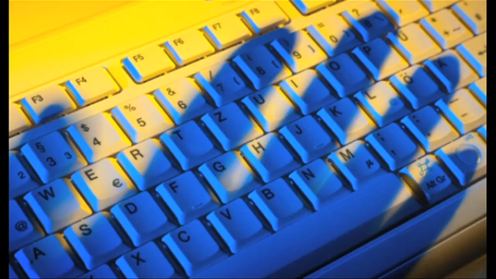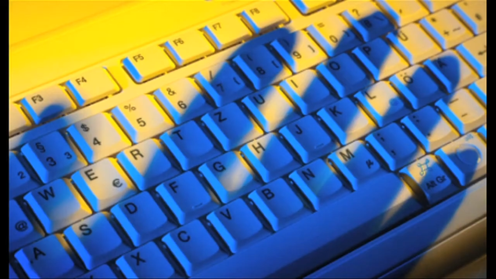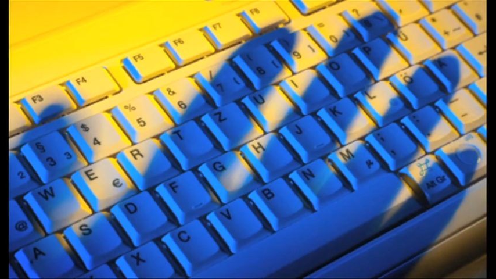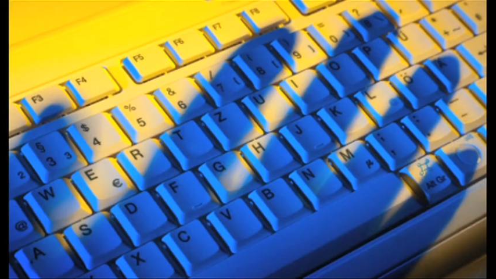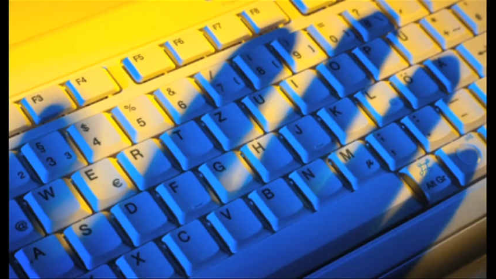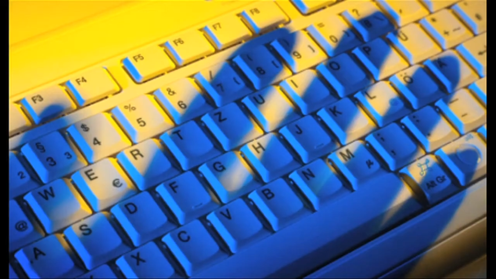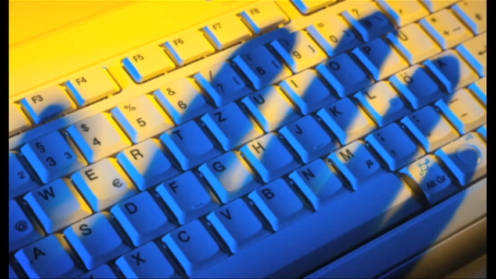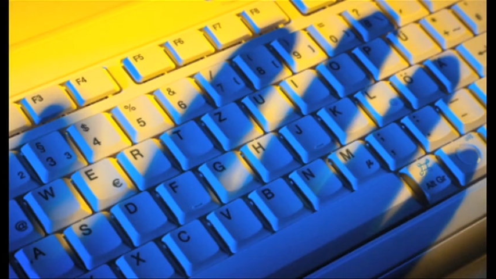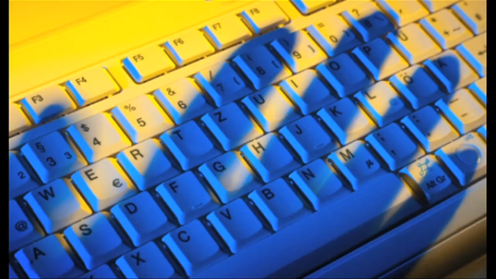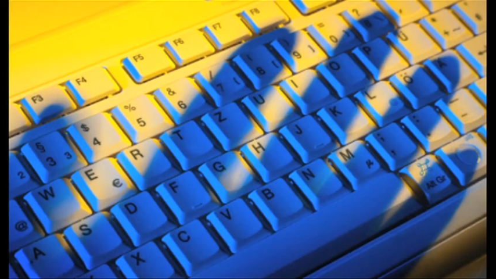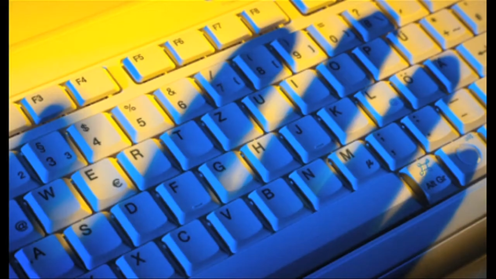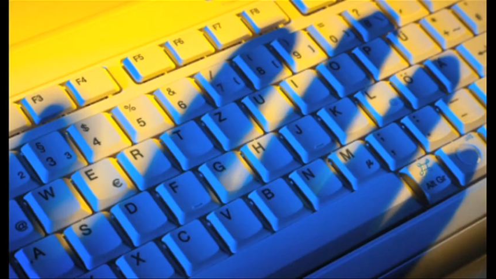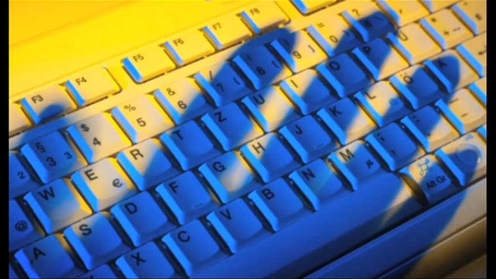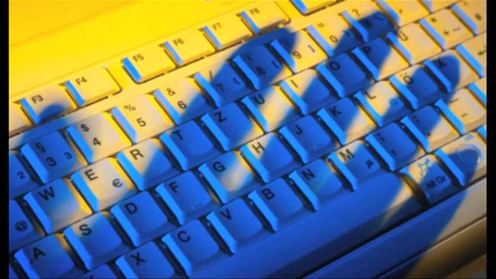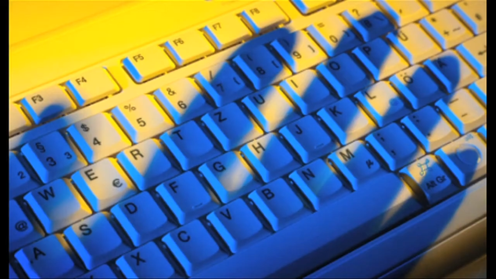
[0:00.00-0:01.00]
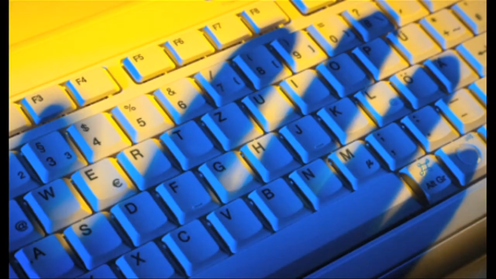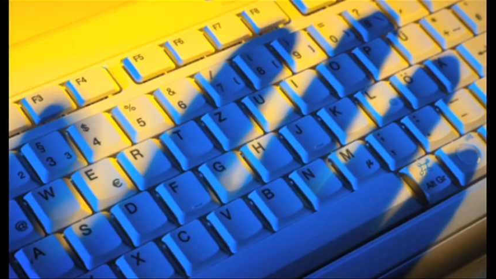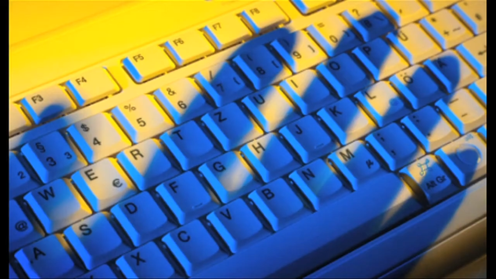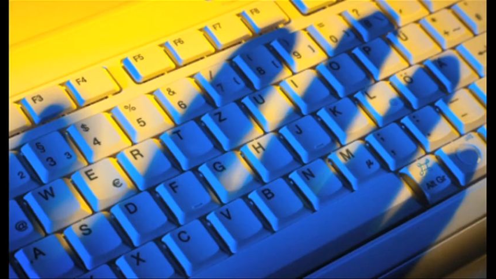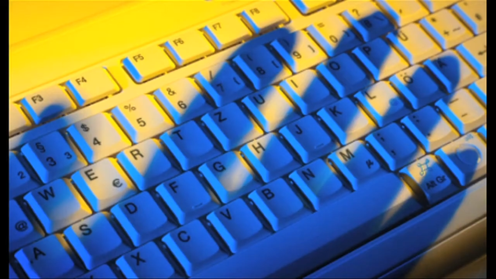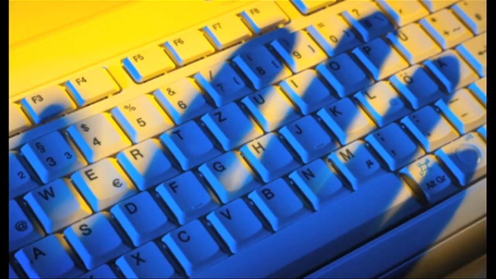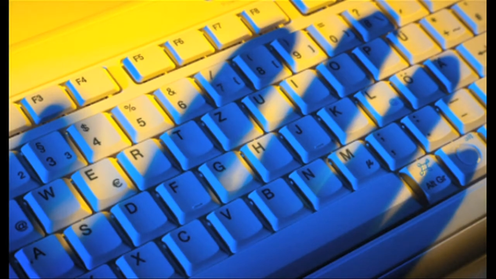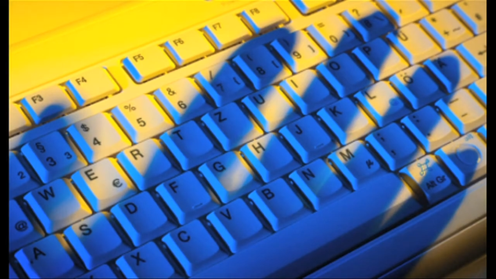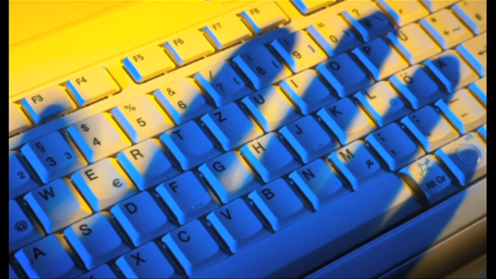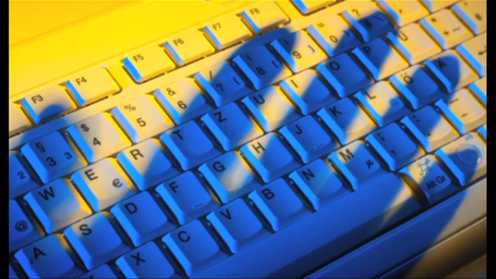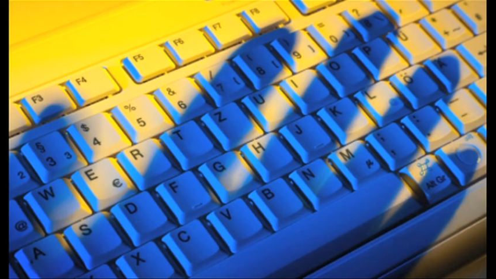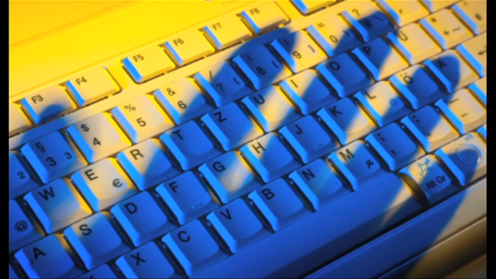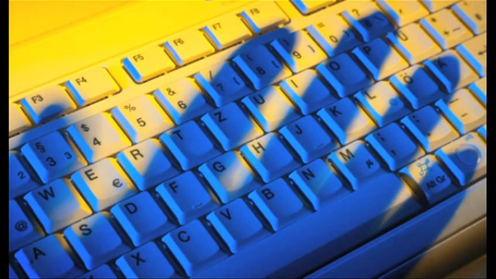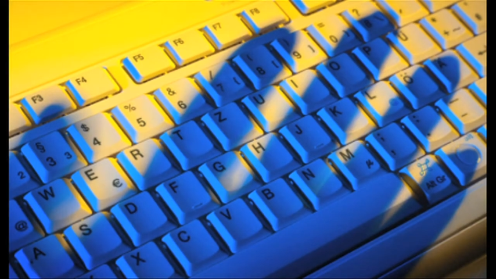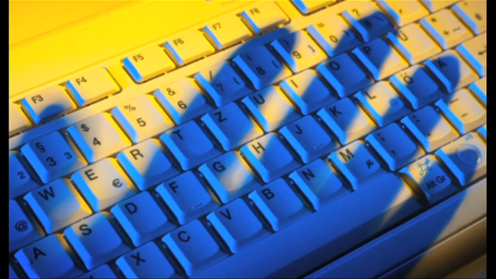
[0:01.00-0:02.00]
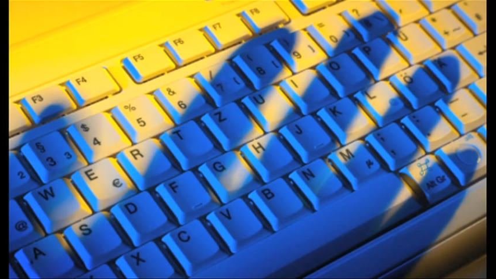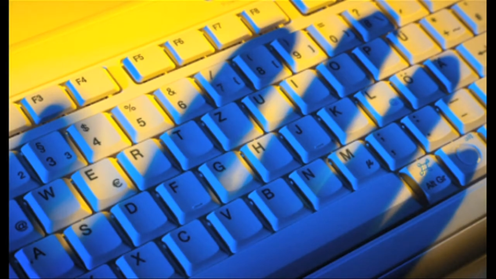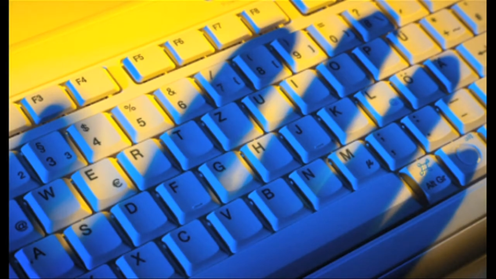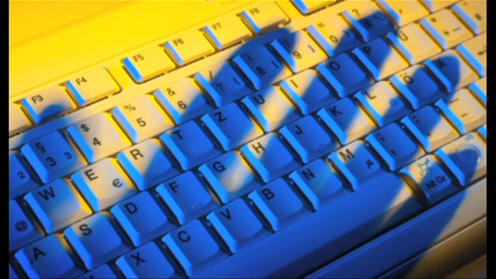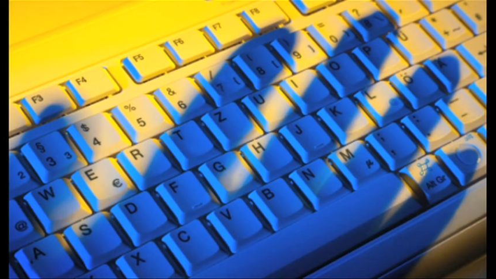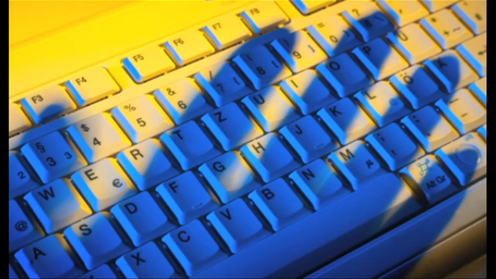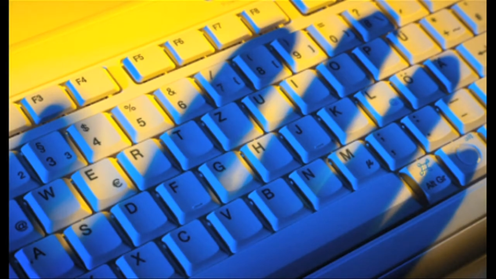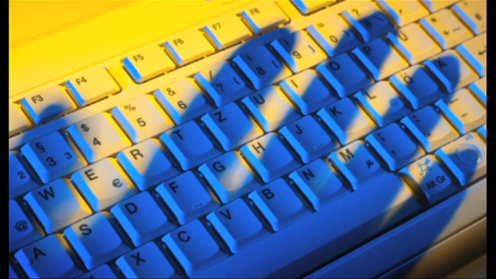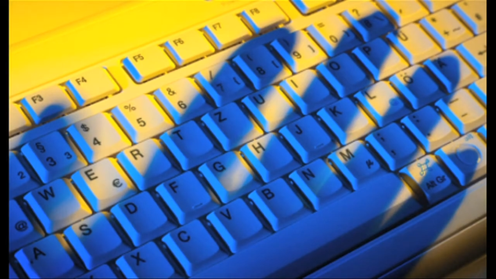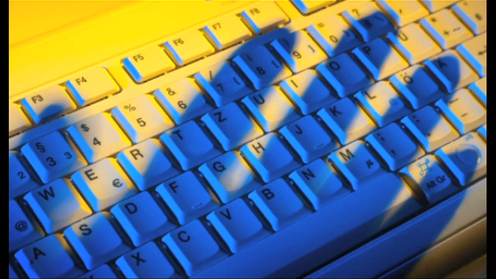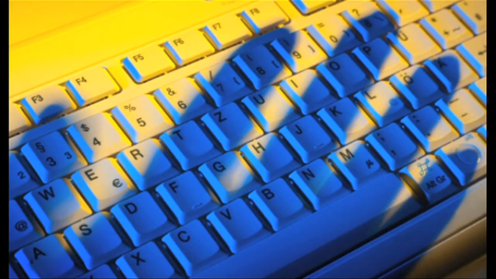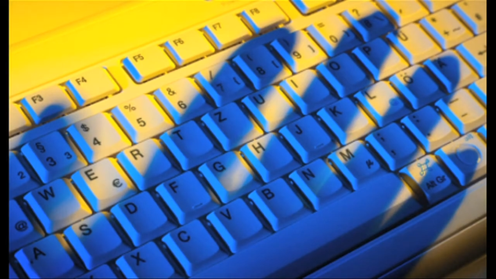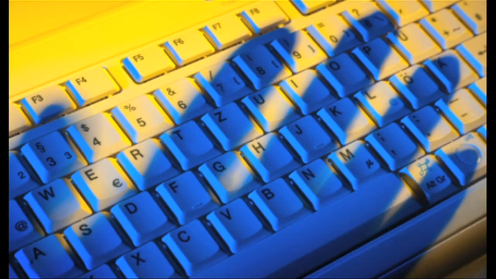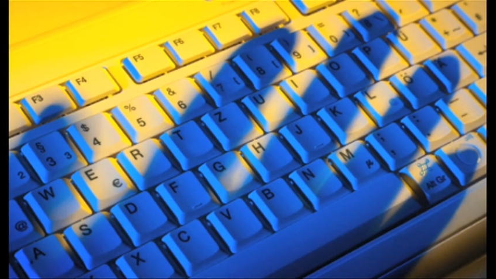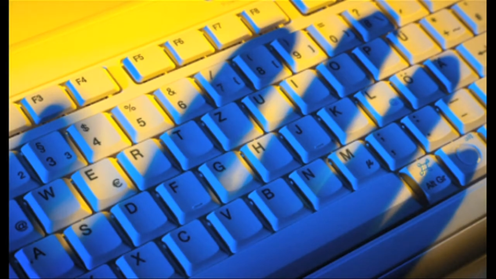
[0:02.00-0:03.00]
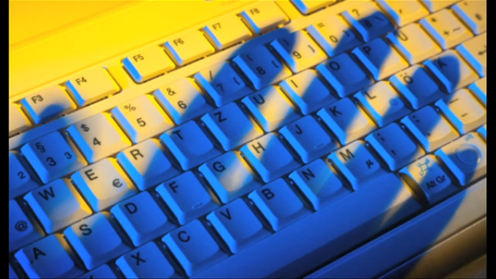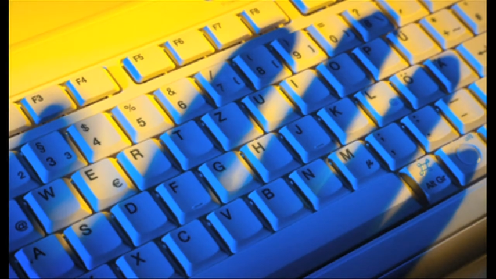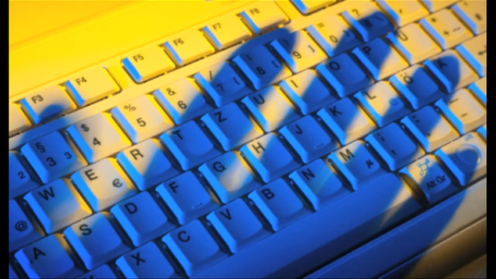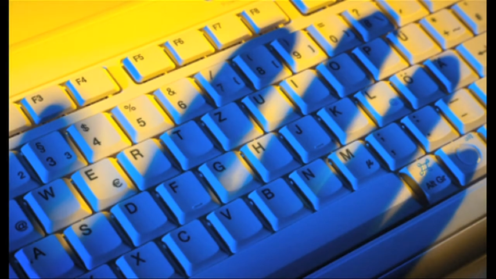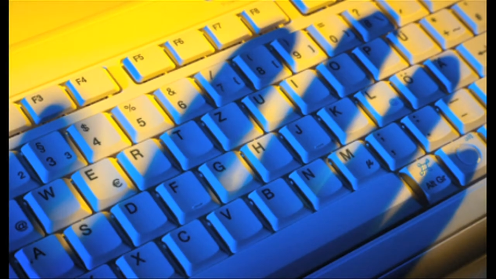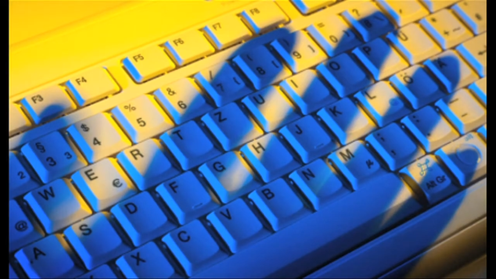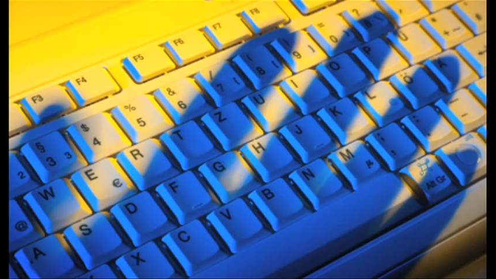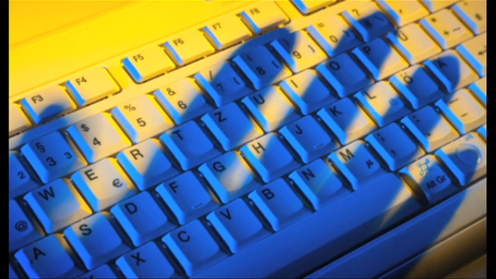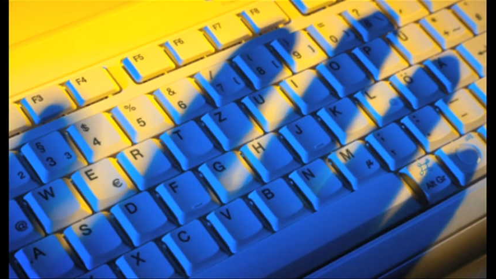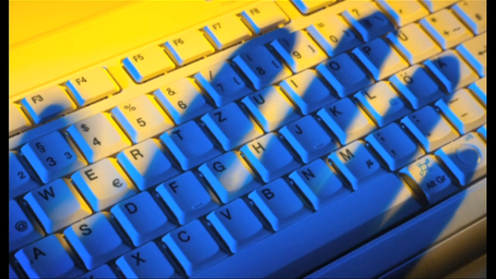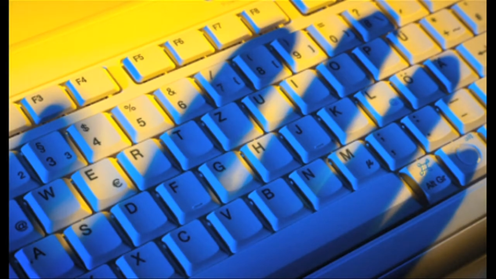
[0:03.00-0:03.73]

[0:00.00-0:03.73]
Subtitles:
(no speaker visible)